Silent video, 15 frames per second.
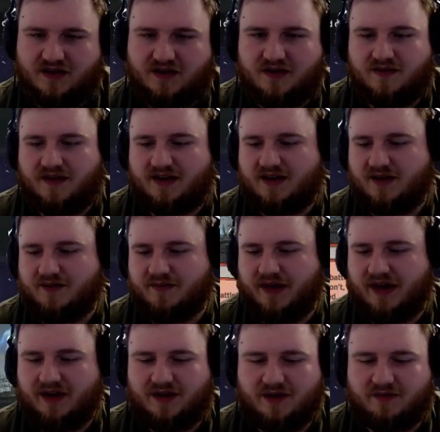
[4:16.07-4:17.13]
not going to
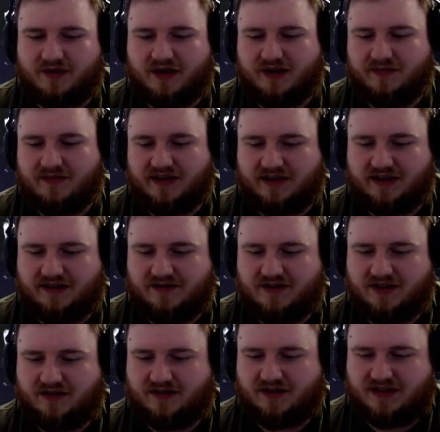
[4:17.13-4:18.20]
bother burning my life
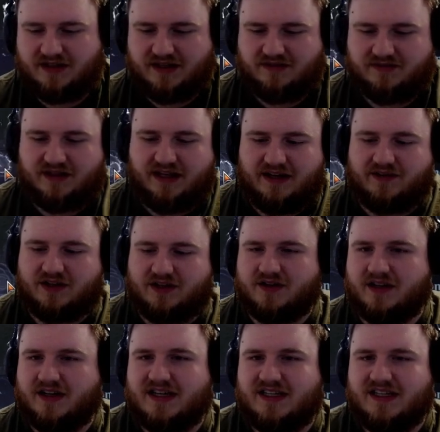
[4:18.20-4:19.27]
total, because I don't really have a
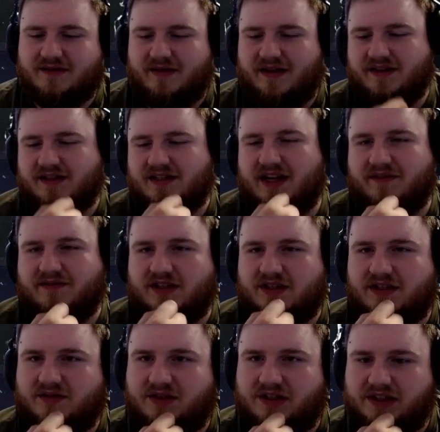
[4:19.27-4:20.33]
crazy amount of stuff to
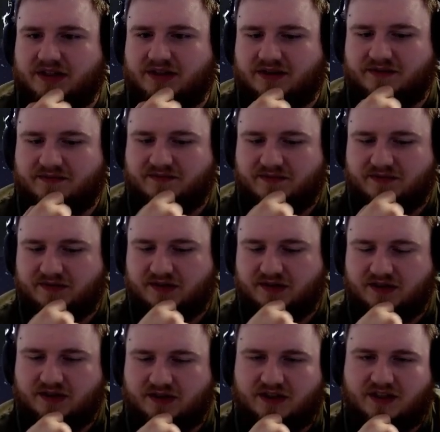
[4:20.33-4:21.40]
do here.
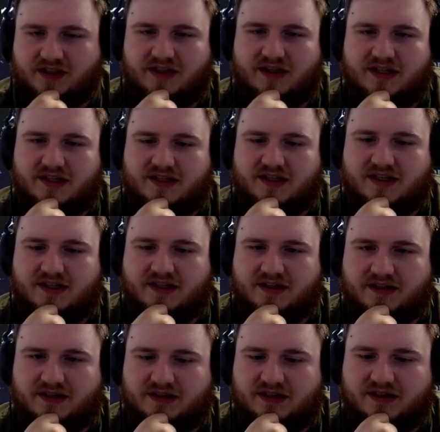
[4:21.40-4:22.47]
Start.